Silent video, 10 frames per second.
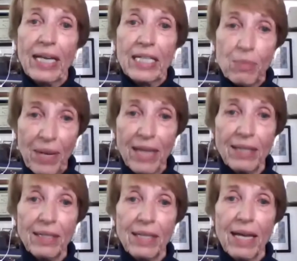
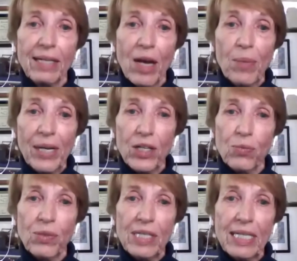expanded that now
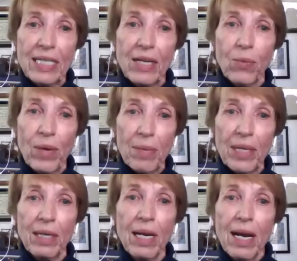because we see that
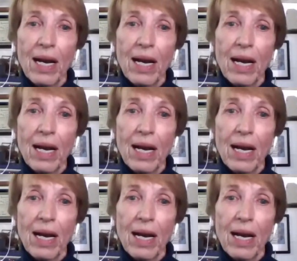women